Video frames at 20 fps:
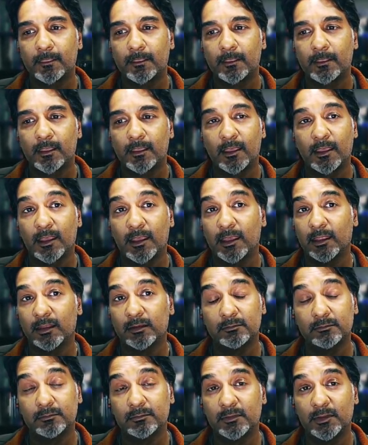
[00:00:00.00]

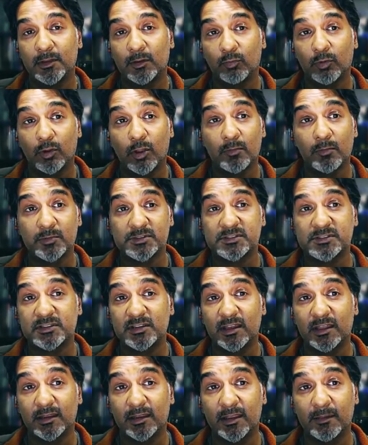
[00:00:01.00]
and you know we're almost
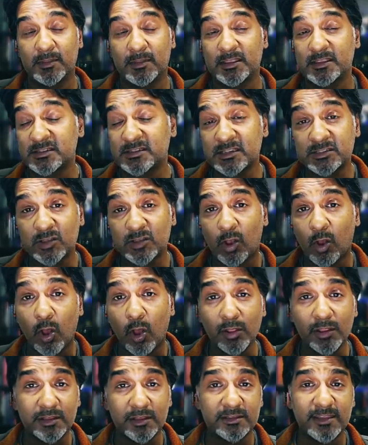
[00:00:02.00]
done I mean this is
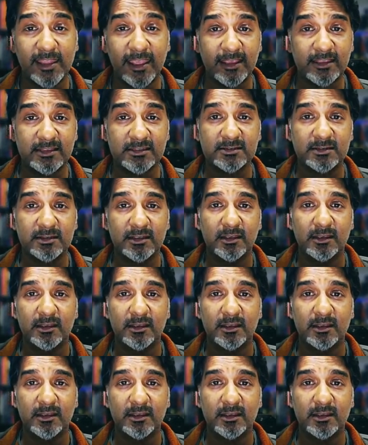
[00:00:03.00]
all it takes